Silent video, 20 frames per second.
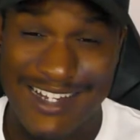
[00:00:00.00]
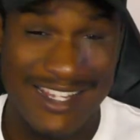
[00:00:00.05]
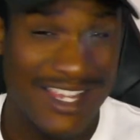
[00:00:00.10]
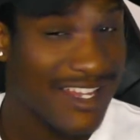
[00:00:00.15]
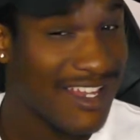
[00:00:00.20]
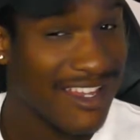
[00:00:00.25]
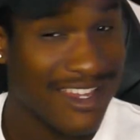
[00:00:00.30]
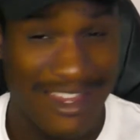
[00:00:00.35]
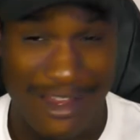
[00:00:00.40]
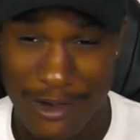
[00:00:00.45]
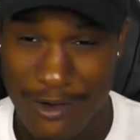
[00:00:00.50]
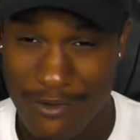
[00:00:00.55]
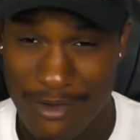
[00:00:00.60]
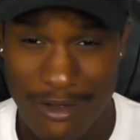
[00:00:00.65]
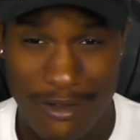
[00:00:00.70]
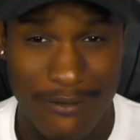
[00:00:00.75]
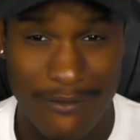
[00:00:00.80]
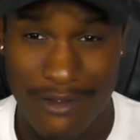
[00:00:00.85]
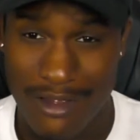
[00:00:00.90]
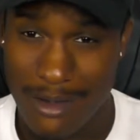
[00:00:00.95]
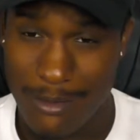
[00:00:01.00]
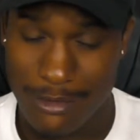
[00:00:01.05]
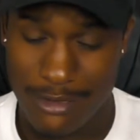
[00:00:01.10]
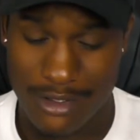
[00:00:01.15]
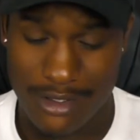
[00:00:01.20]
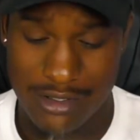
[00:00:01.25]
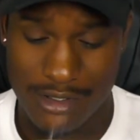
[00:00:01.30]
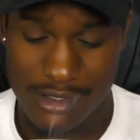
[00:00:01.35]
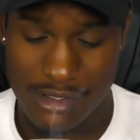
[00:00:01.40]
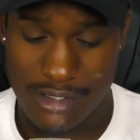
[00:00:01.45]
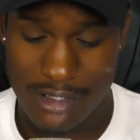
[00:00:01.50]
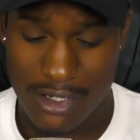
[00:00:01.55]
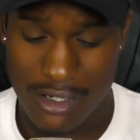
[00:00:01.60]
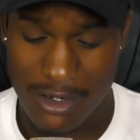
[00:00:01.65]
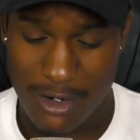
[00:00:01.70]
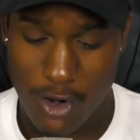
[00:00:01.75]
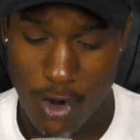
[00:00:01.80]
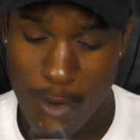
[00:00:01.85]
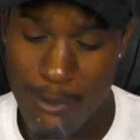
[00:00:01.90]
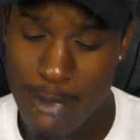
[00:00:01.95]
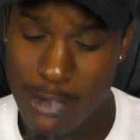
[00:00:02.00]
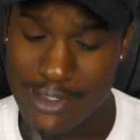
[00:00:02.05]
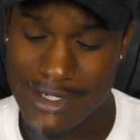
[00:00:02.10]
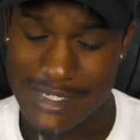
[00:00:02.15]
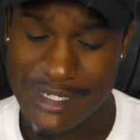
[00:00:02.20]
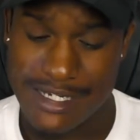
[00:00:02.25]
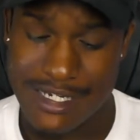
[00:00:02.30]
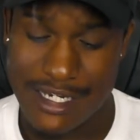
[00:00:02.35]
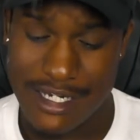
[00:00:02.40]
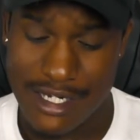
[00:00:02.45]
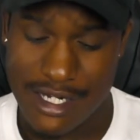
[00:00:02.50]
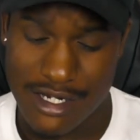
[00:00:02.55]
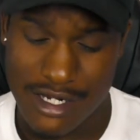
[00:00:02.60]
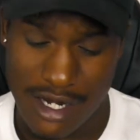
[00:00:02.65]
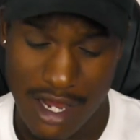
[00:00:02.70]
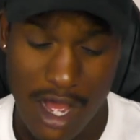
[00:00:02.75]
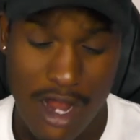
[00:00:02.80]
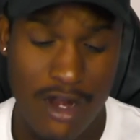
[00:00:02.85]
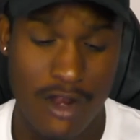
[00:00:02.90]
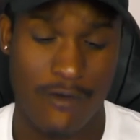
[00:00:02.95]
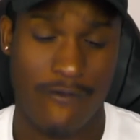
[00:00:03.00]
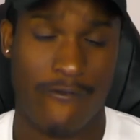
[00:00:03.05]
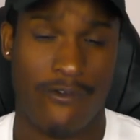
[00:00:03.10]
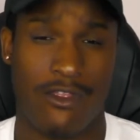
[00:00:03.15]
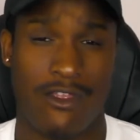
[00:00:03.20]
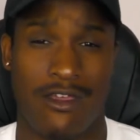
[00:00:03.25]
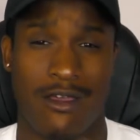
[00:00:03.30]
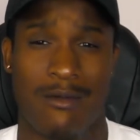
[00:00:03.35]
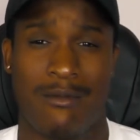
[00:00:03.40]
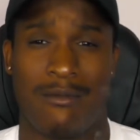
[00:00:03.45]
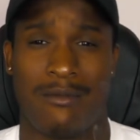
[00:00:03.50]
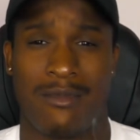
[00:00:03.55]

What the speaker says: taking care of their families. Almost none of them.